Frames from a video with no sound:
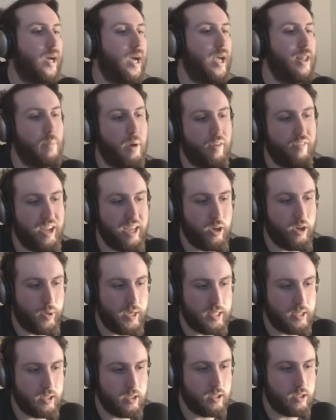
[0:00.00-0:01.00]
And the buff
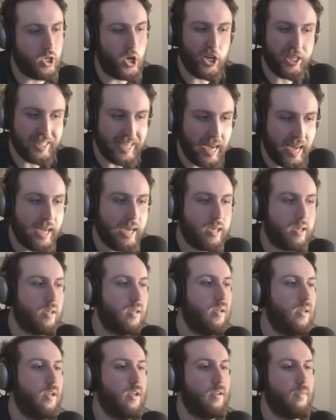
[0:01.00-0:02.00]
increases attack
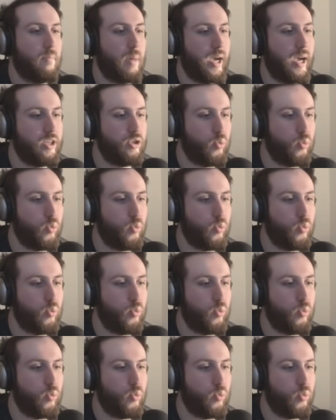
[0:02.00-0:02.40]
by